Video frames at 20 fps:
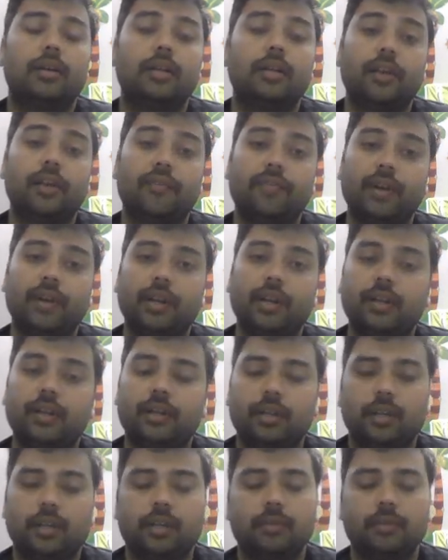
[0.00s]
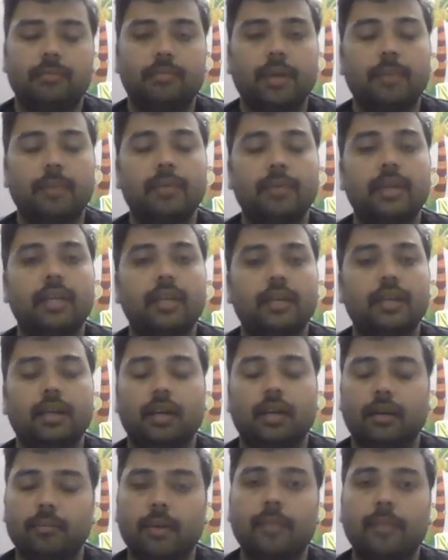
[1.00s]
different. Maybe
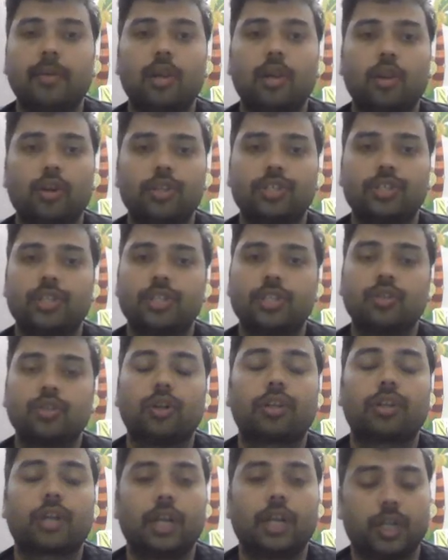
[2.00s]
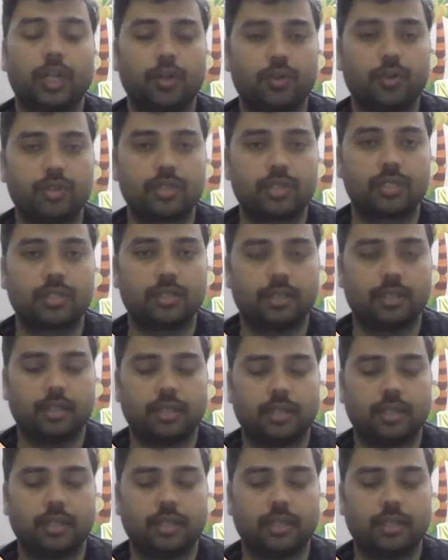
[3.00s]
memory location is not continuous.